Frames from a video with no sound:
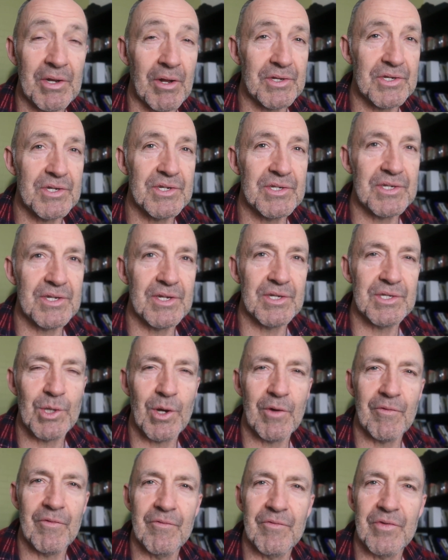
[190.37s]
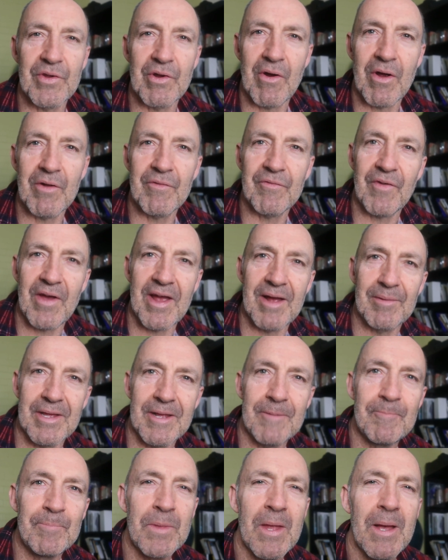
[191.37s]
not just to yourself and for your own
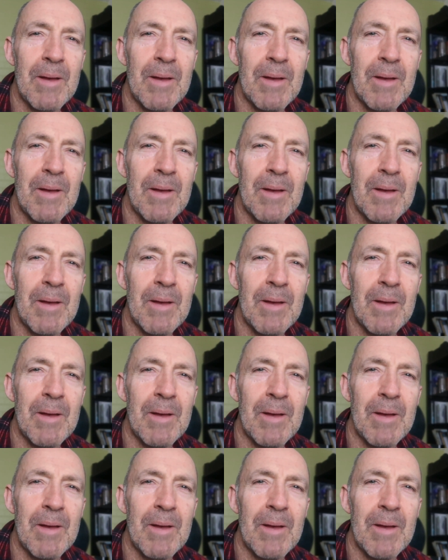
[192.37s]
family,